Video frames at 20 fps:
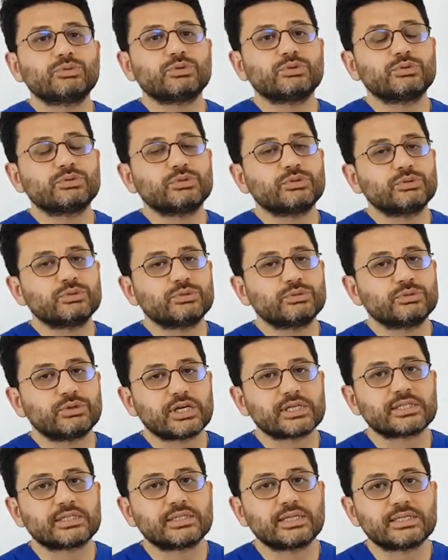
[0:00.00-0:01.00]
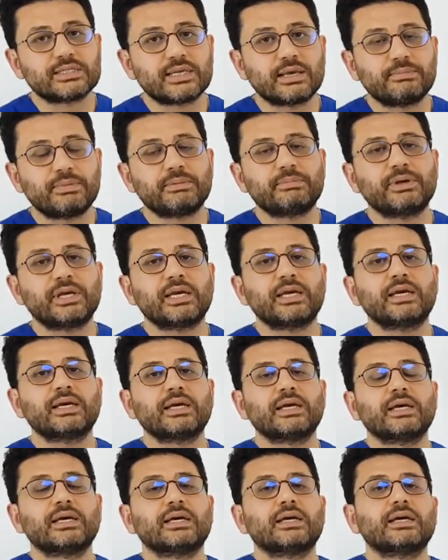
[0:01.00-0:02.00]
The reason for this is not in the
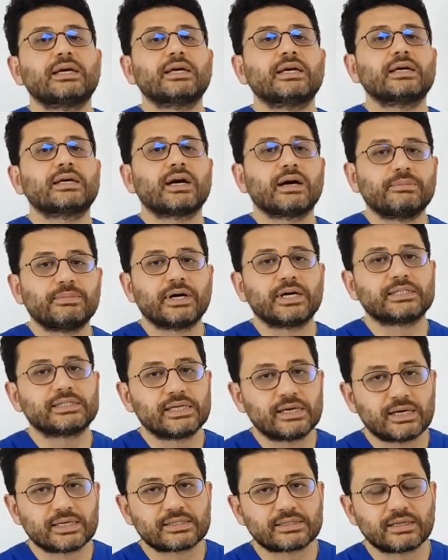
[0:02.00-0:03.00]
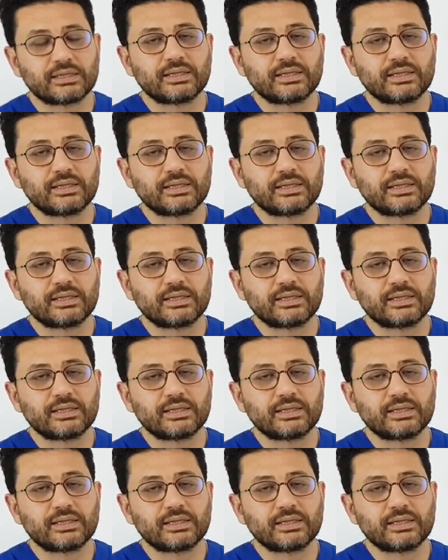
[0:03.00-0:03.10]
patients, but in us.